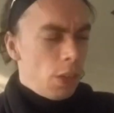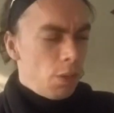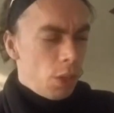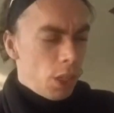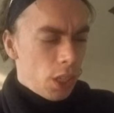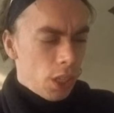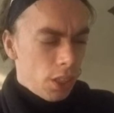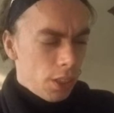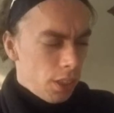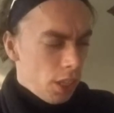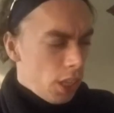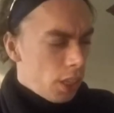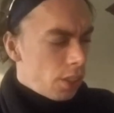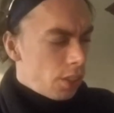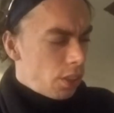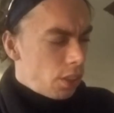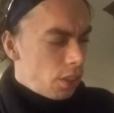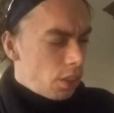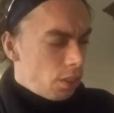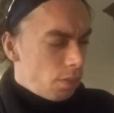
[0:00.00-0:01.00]
We
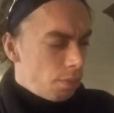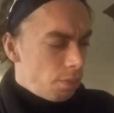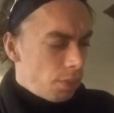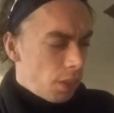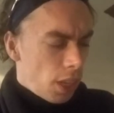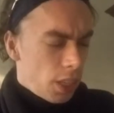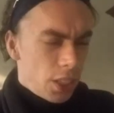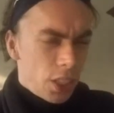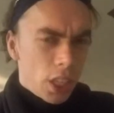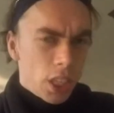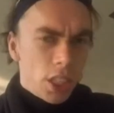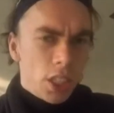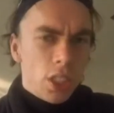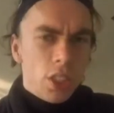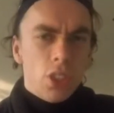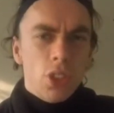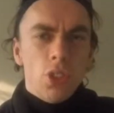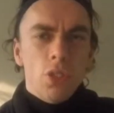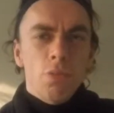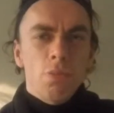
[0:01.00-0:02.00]
cannot
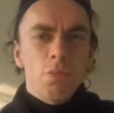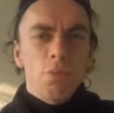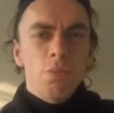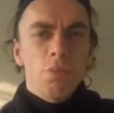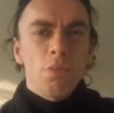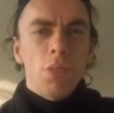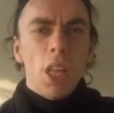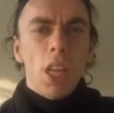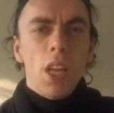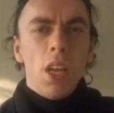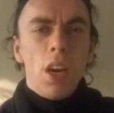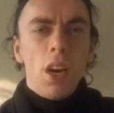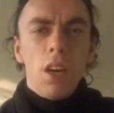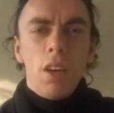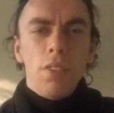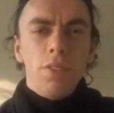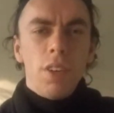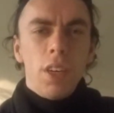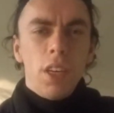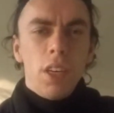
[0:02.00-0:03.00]
digest
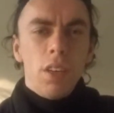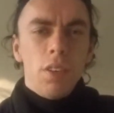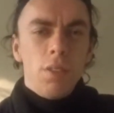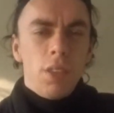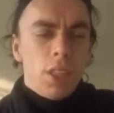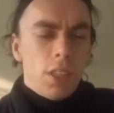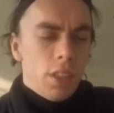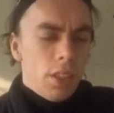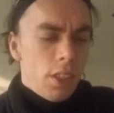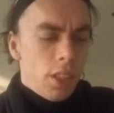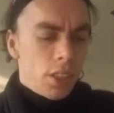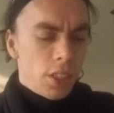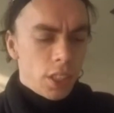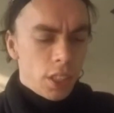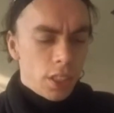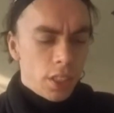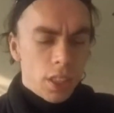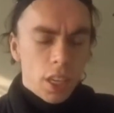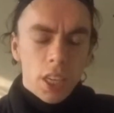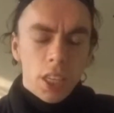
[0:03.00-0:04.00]
our, and we cannot
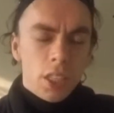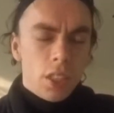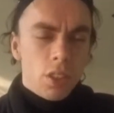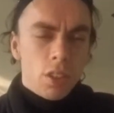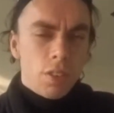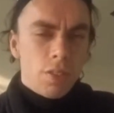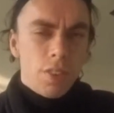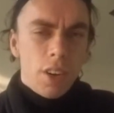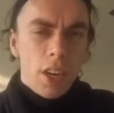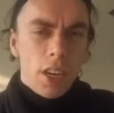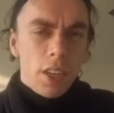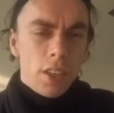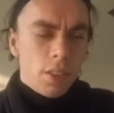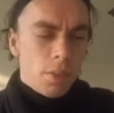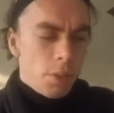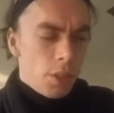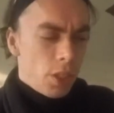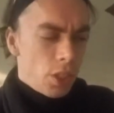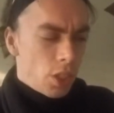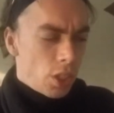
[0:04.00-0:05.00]
synthesize our
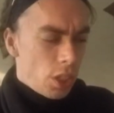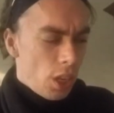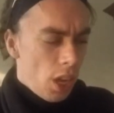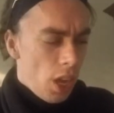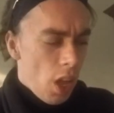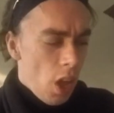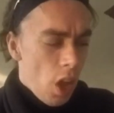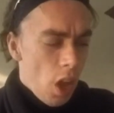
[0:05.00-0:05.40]
vitamins.